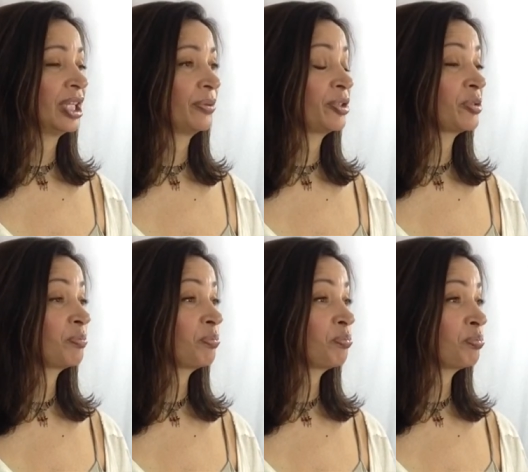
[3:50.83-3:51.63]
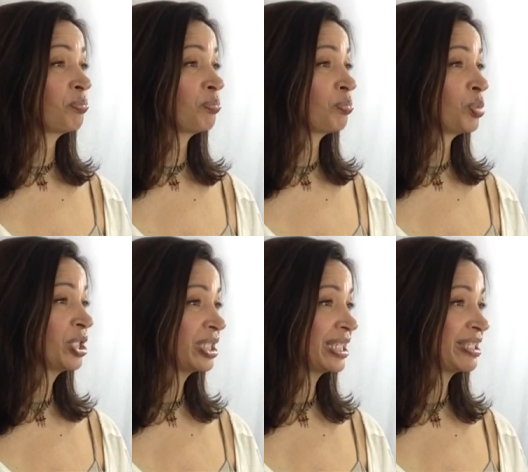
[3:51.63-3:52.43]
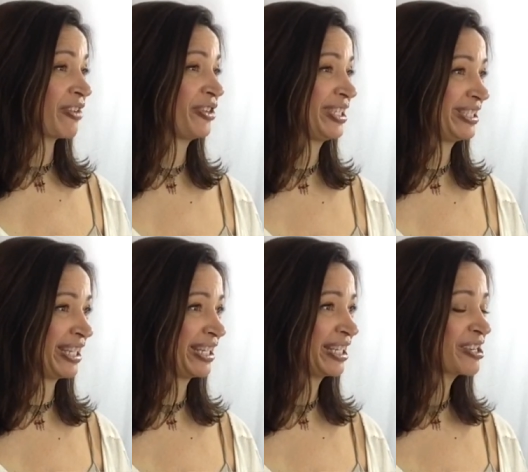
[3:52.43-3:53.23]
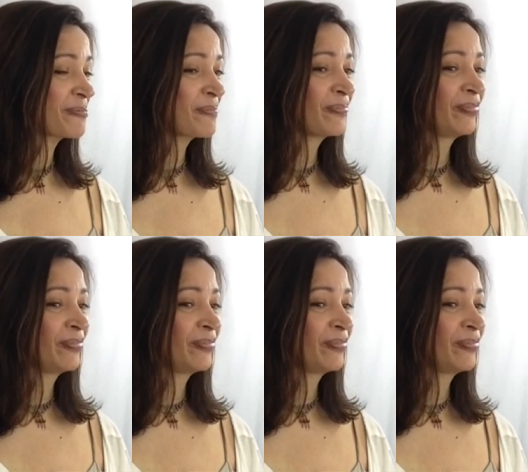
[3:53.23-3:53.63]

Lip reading: That was pretty devastating.